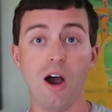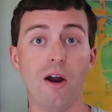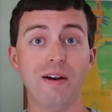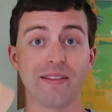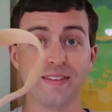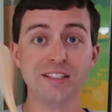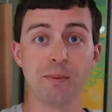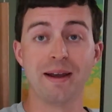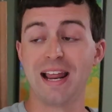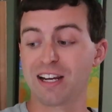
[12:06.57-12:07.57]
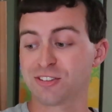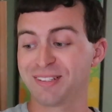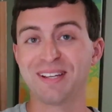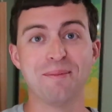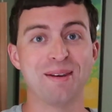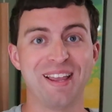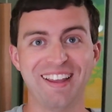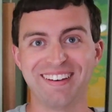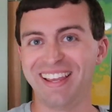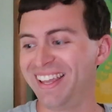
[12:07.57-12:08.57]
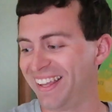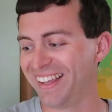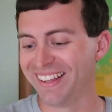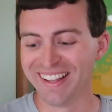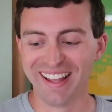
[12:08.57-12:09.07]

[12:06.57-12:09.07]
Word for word: All right, this might actually come in handy.